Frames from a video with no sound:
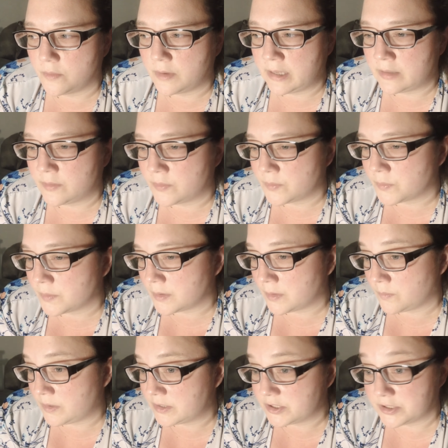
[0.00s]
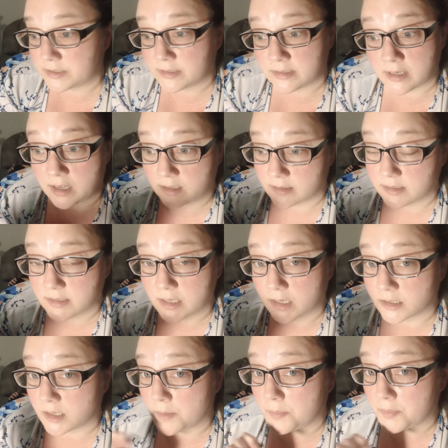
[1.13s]
and we just got
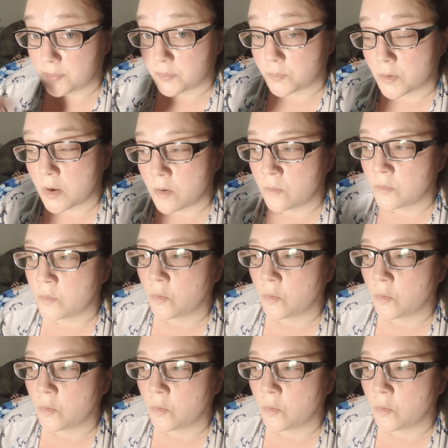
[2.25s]
sucked up and thrown,